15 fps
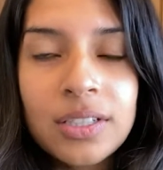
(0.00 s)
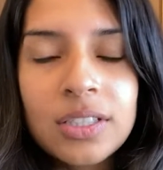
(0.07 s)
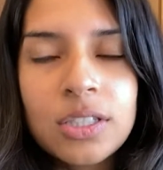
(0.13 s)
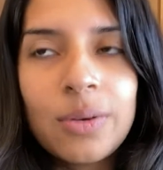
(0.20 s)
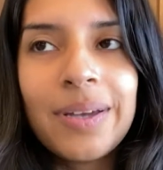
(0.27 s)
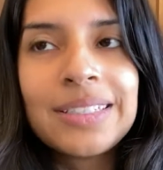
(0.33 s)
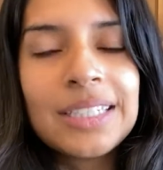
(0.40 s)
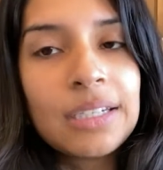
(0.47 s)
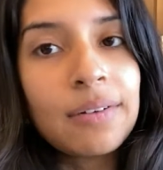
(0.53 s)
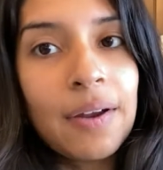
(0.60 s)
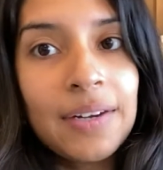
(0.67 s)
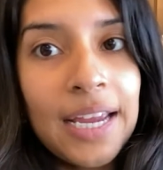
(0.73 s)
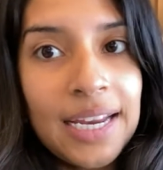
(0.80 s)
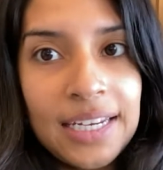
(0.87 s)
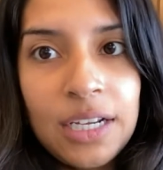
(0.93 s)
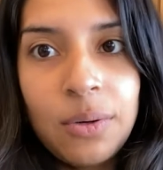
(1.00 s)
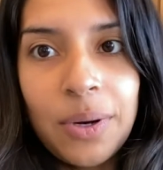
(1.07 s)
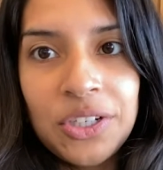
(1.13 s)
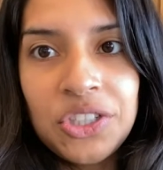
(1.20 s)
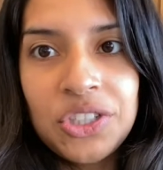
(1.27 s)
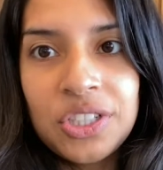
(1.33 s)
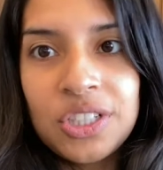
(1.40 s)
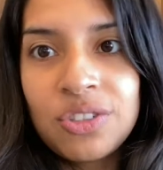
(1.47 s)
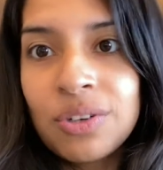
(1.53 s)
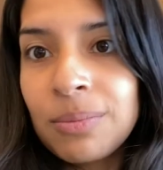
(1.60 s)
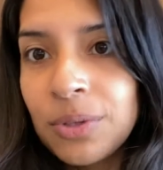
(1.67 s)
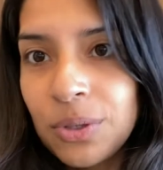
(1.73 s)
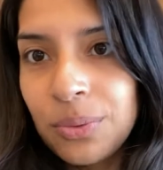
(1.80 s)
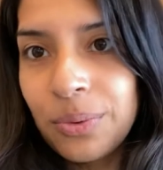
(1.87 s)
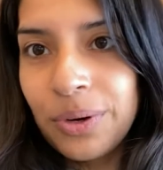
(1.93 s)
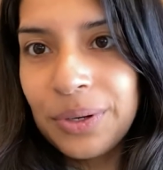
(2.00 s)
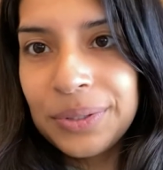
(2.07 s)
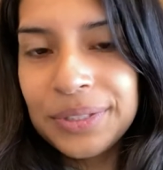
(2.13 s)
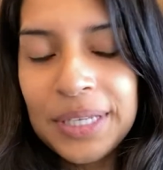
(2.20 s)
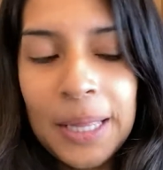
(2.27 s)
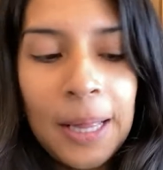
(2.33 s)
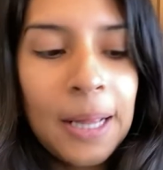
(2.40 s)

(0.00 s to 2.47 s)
So I did around 80 questions from UWorld.